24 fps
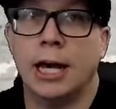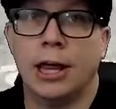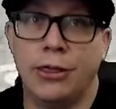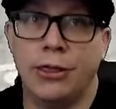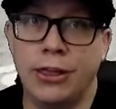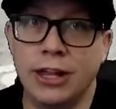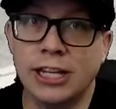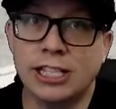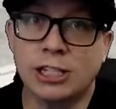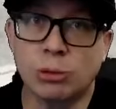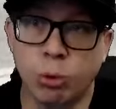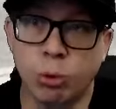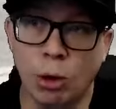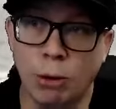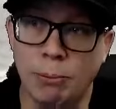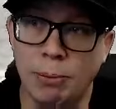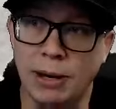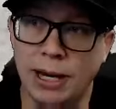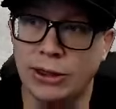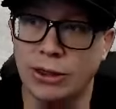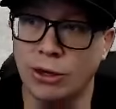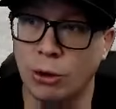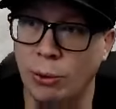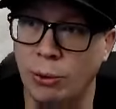this will
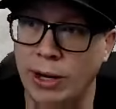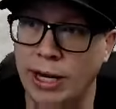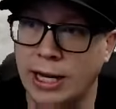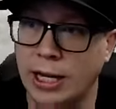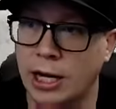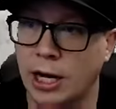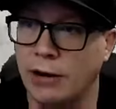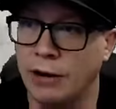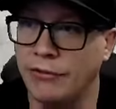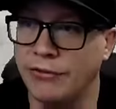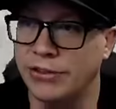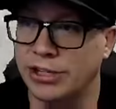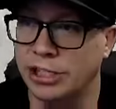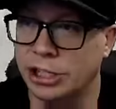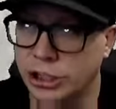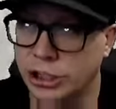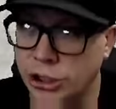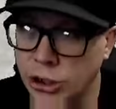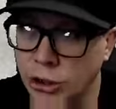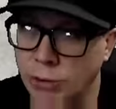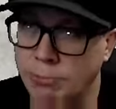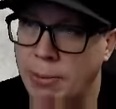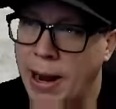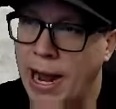be the week of the
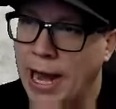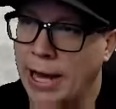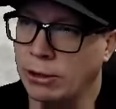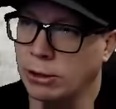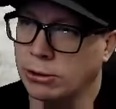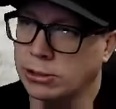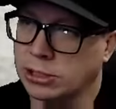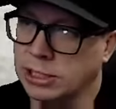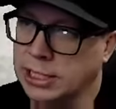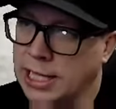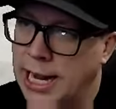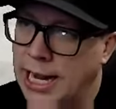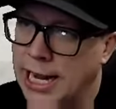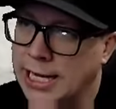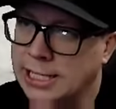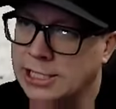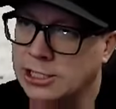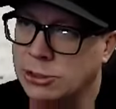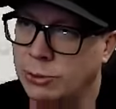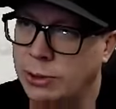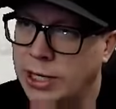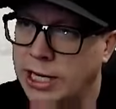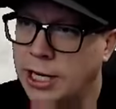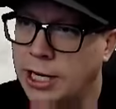shoe battles.
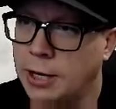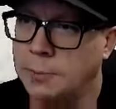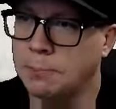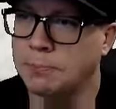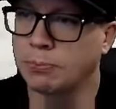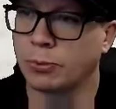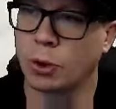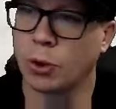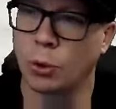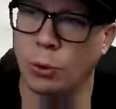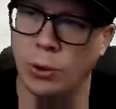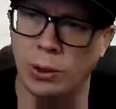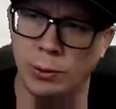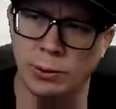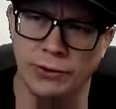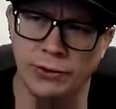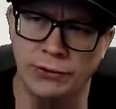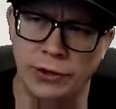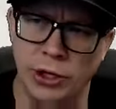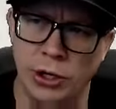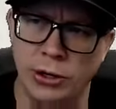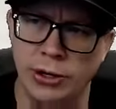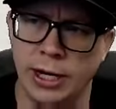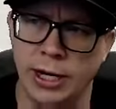Last week, we
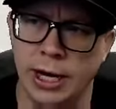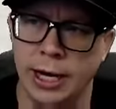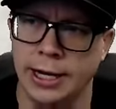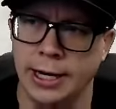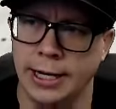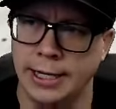reviewed an